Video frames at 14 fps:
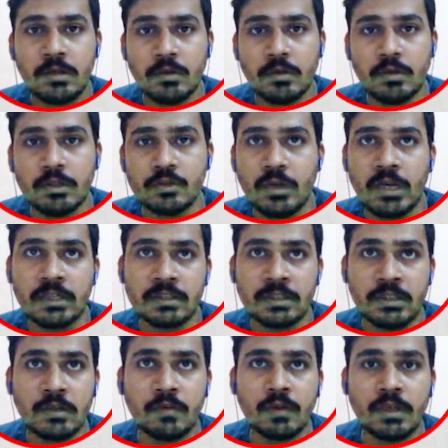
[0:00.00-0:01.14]
Okay, so as a
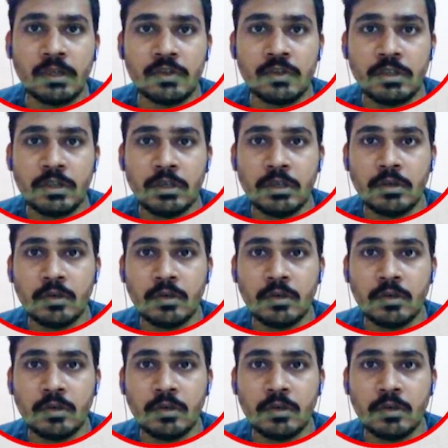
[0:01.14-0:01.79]
network engineer,